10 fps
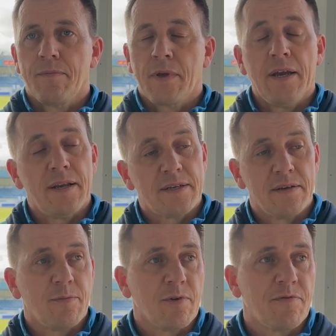Yeah, listen,
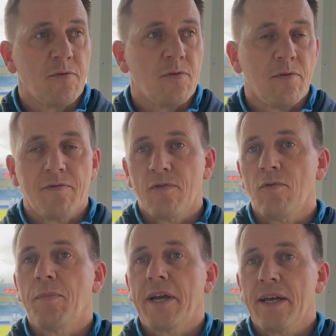we've got
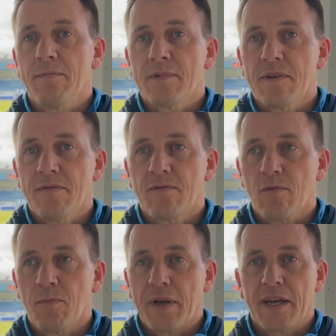four big
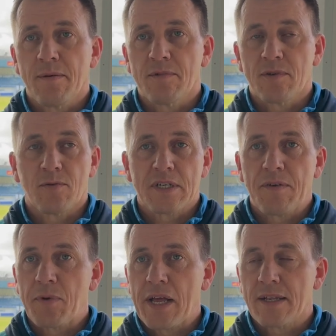games, so has
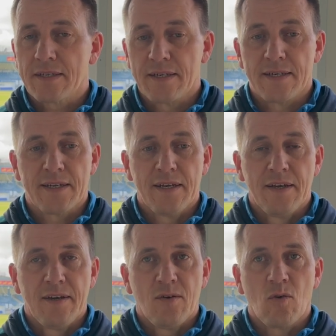everybody else, and
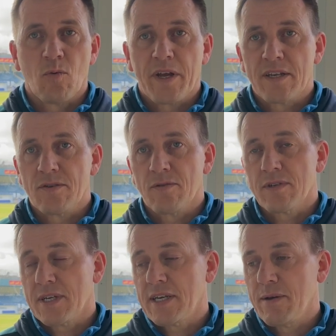all we can do, as
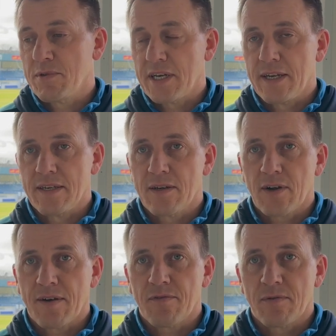I keep saying, is
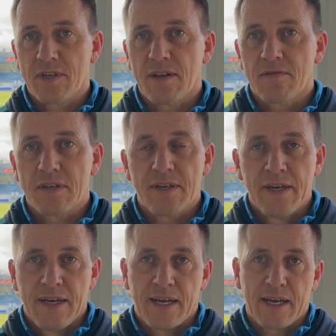look after ourselves and
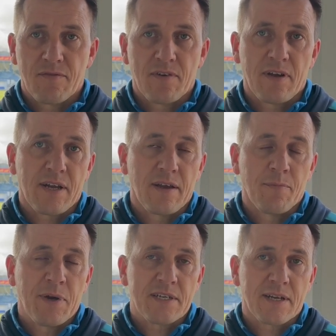give the
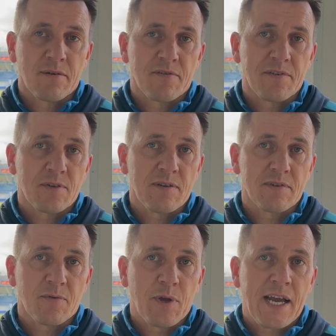best account of ourselves
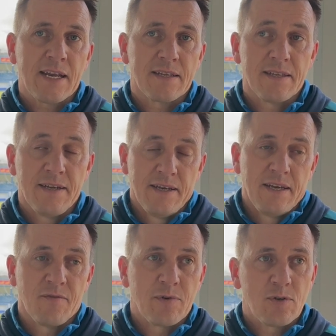that we can. And
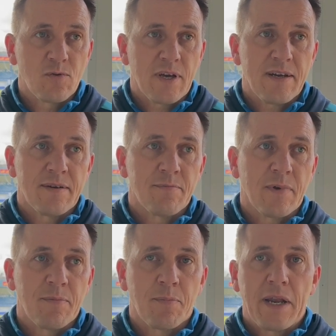if we do that
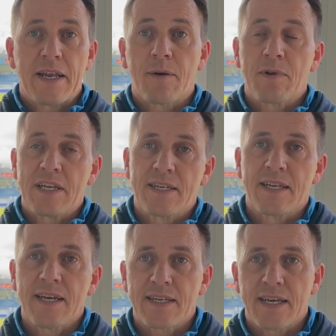and play like we did
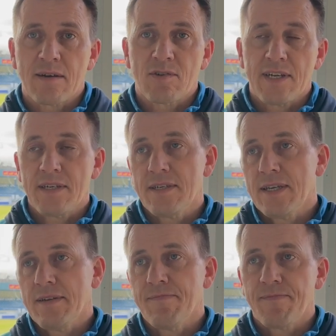today and take our chances,
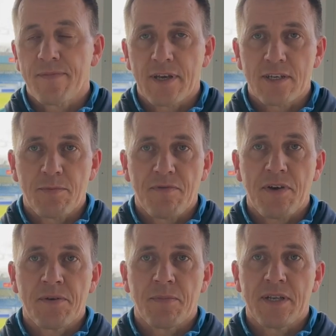then things will be
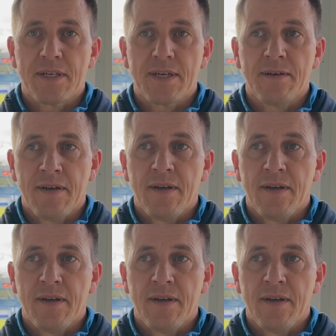fine, but